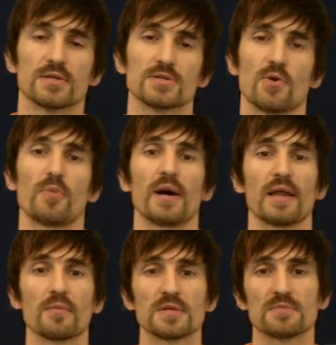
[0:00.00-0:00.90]
So my
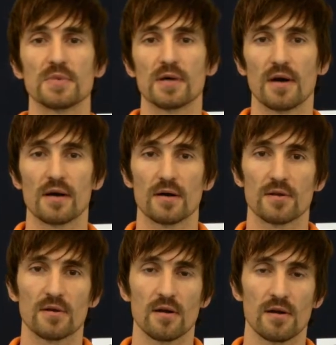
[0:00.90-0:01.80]
name is Mihai,
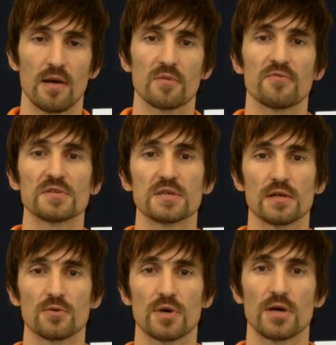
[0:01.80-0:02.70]
Catrinar, and I'm a physical
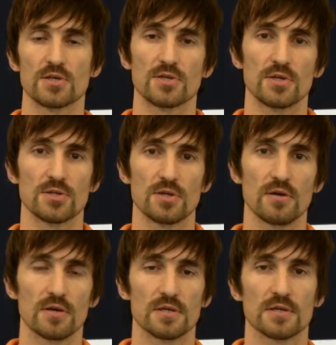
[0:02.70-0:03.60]
education
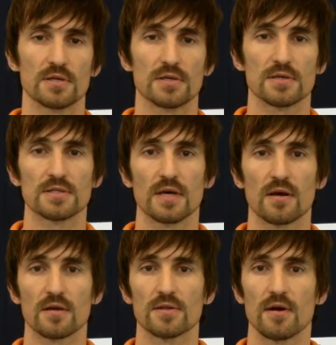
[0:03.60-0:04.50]
teacher at SEK
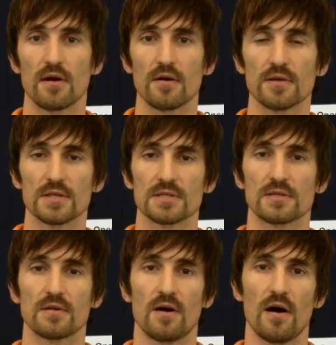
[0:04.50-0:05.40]
Qatar. It is
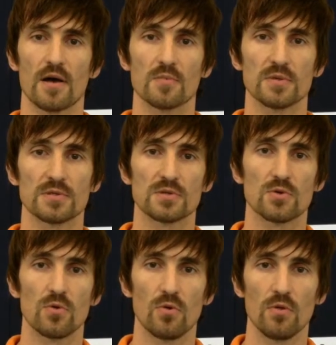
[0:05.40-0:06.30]
an IB
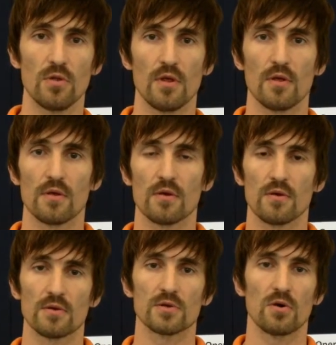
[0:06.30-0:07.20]
school
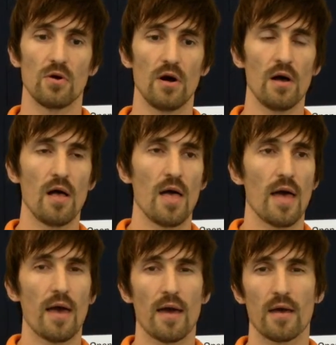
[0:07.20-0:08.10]
here in Doha,
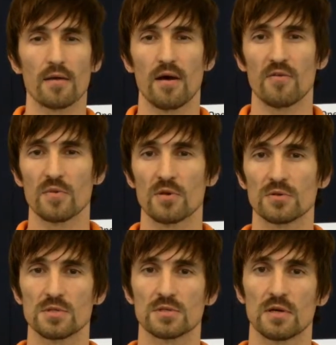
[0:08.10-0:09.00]
and I've been
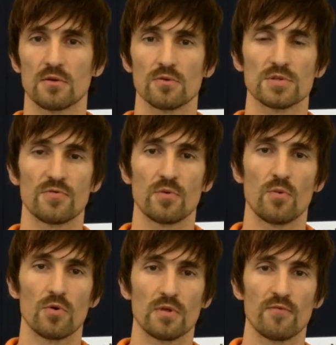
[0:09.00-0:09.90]
using technology for
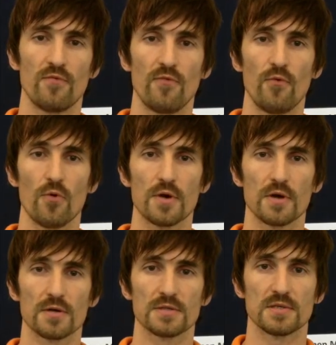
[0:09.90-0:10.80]
more than 4
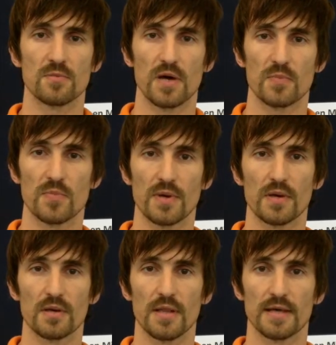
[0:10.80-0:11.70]
years in my
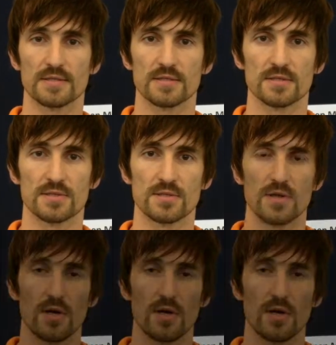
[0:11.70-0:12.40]
PE lessons.